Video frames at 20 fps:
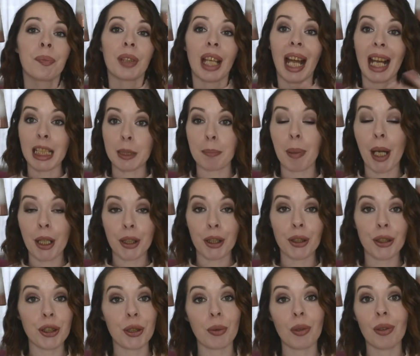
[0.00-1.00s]
As per
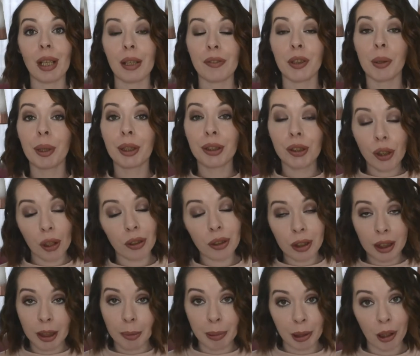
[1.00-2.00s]
usual, if you are
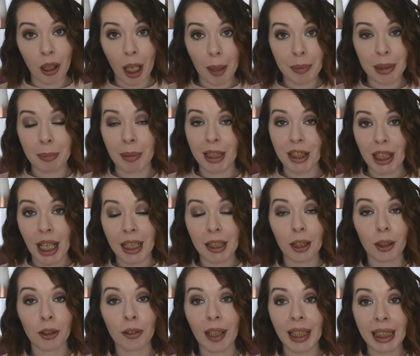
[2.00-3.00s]
not subscribed to my
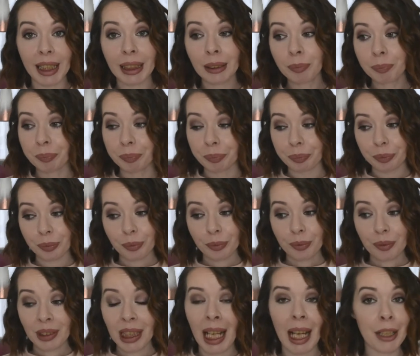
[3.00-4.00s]
channel already
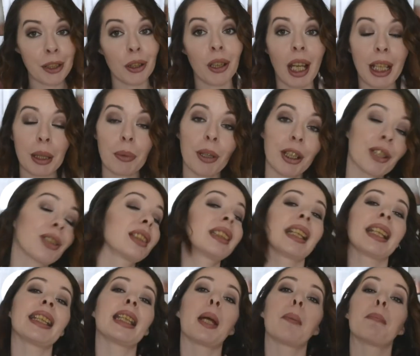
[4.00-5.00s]
and you like what you
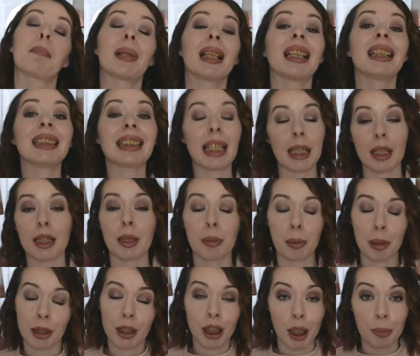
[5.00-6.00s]
see, then please hit the
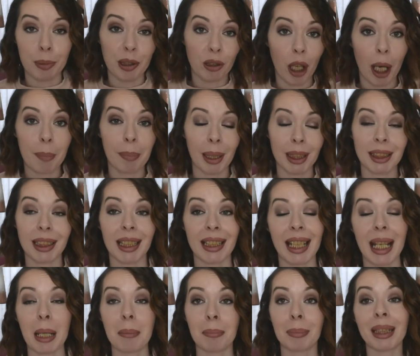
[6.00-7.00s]
subscribe button.
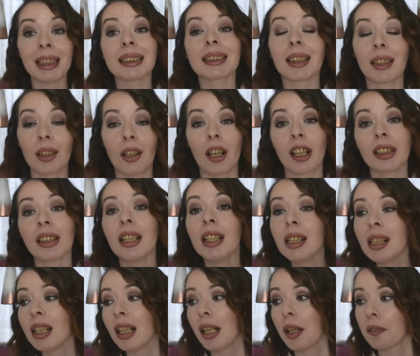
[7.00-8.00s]
It means a lot.
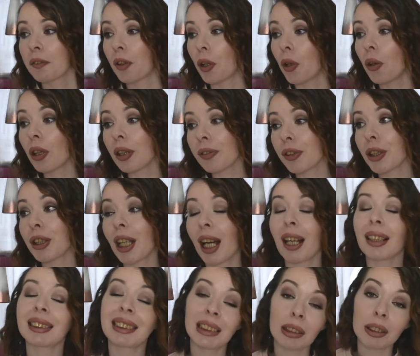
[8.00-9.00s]
For all of you that
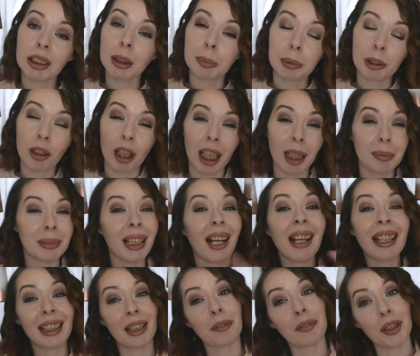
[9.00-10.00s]
are still subscribed,
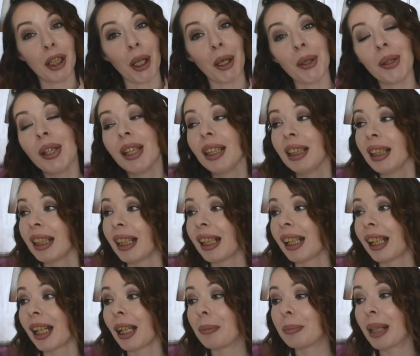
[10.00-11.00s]
I love you.
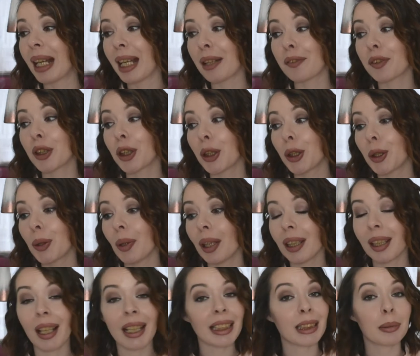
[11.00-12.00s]
Um, if you
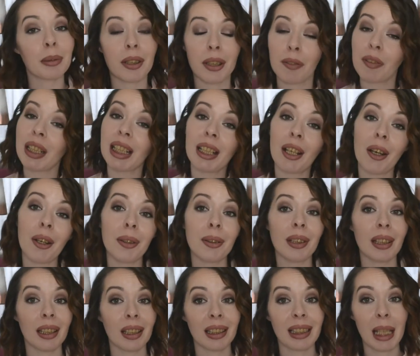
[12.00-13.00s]
liked the
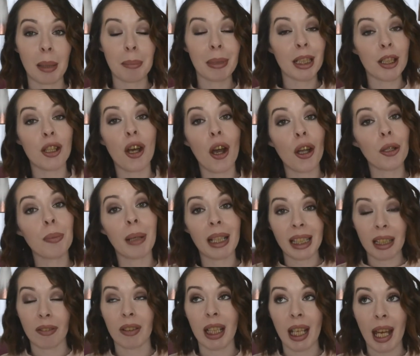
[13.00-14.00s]
video, let me know
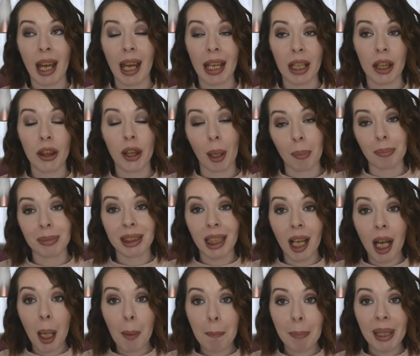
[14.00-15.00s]
by giving it a thumbs
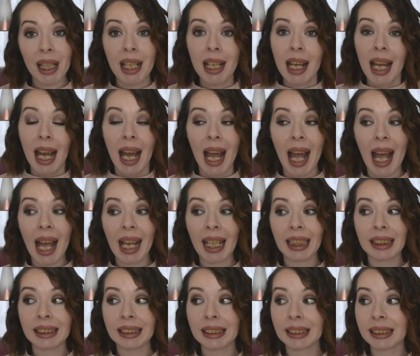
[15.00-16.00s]
up.
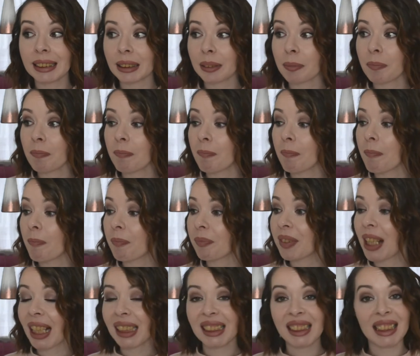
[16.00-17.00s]
And
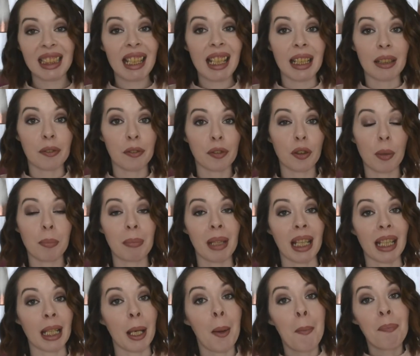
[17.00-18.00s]
that's it from
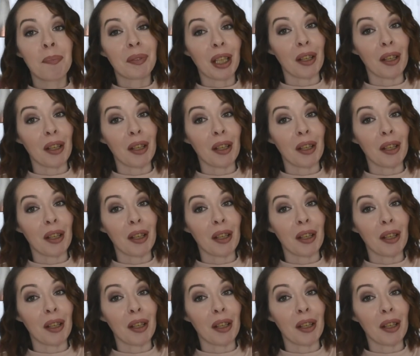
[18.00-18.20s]
me.